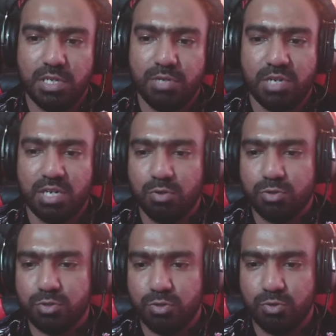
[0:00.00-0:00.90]
you can
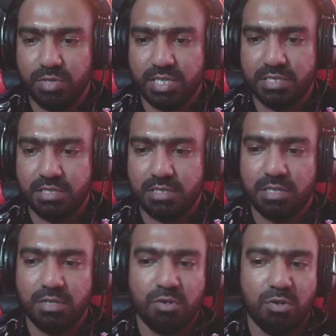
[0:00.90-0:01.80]
also do it
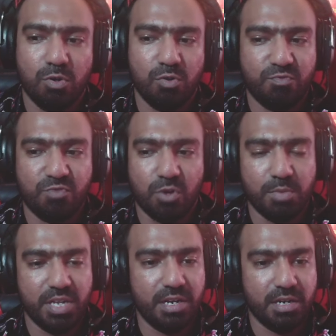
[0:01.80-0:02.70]
from
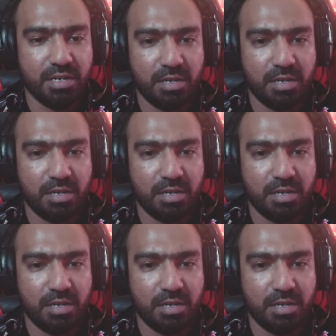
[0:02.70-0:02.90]
here.